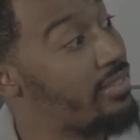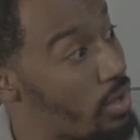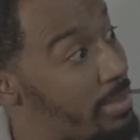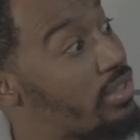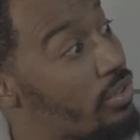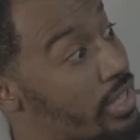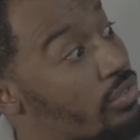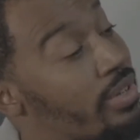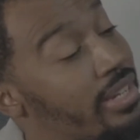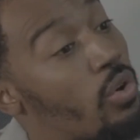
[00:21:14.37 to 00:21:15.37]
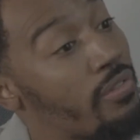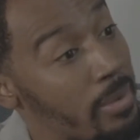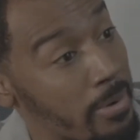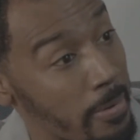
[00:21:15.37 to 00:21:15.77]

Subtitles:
He's gonna be 33 in November.